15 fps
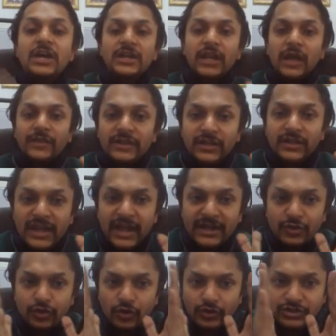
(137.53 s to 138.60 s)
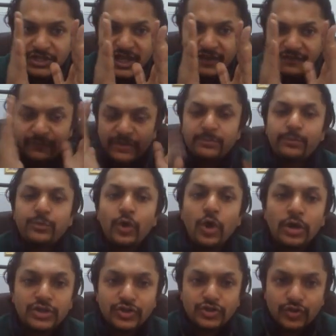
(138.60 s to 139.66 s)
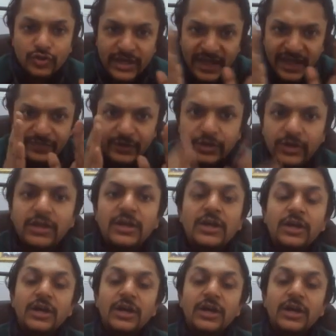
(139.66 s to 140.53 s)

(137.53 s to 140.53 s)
Now the electrodes have been brought together